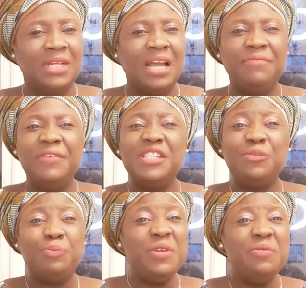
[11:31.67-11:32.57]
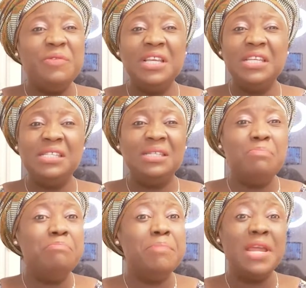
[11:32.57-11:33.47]
I've
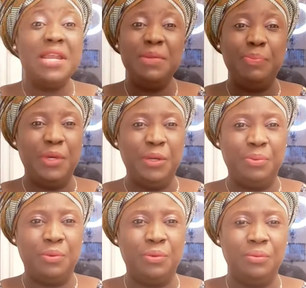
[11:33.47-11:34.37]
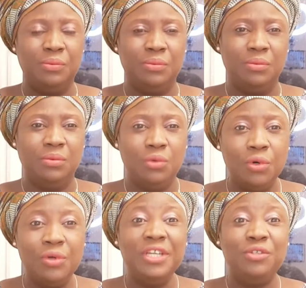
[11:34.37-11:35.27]
experienced many people
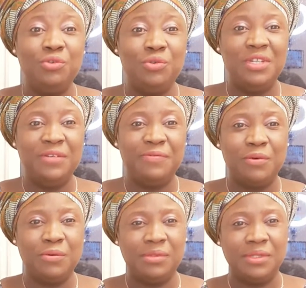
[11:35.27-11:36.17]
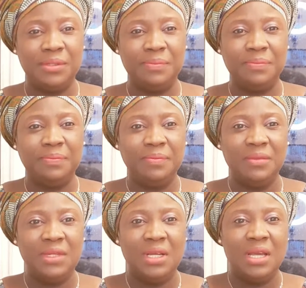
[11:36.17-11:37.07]
going through divorce.
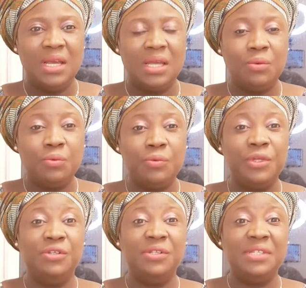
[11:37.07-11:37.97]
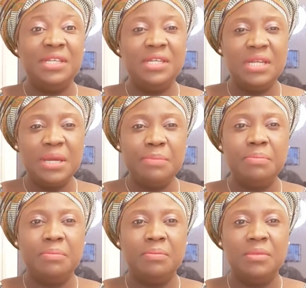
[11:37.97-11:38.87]
And when you see
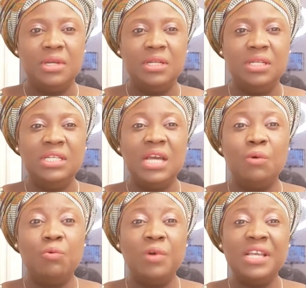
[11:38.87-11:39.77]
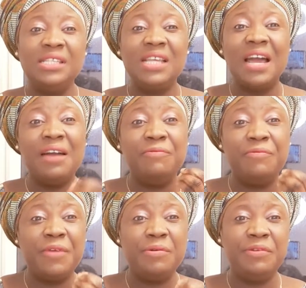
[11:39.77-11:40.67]
them, their words are
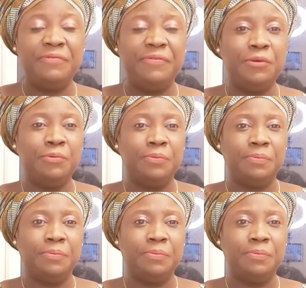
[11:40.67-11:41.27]
very few.